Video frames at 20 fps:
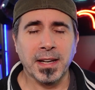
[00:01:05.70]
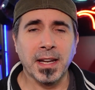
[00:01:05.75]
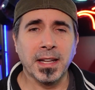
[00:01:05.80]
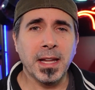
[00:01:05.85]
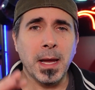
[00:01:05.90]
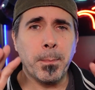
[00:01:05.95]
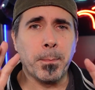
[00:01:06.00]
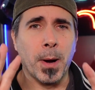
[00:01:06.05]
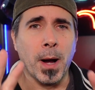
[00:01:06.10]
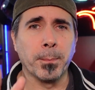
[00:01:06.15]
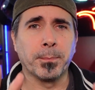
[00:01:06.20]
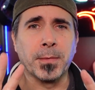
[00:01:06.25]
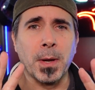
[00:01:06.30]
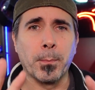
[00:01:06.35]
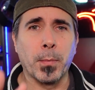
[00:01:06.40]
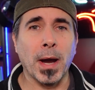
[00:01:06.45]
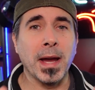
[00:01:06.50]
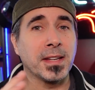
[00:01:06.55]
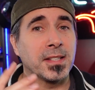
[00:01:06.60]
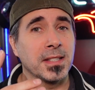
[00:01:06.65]
then they pump the
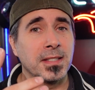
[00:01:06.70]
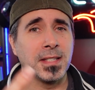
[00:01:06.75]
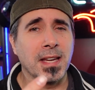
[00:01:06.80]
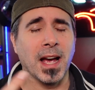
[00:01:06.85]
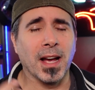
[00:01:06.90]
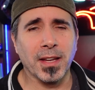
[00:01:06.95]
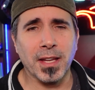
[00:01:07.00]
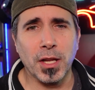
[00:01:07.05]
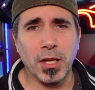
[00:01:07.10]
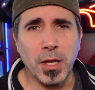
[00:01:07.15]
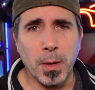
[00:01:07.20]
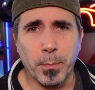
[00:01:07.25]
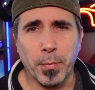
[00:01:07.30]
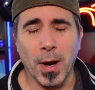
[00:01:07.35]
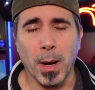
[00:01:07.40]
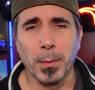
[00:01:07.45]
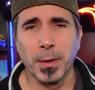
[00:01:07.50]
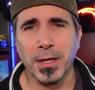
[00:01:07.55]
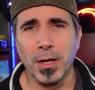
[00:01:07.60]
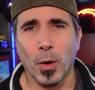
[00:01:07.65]
brakes and tell you
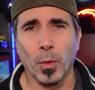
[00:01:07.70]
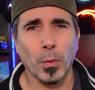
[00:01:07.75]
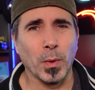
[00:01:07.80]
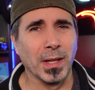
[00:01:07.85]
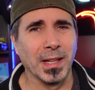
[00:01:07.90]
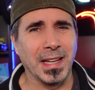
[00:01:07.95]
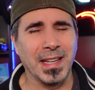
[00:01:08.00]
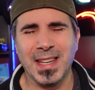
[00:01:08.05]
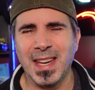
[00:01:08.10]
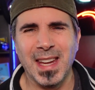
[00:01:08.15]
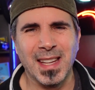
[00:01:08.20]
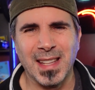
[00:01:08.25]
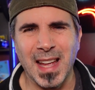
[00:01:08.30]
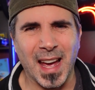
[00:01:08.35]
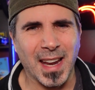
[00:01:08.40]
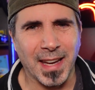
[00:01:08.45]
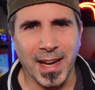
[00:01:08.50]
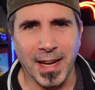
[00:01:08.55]
probably don't really need that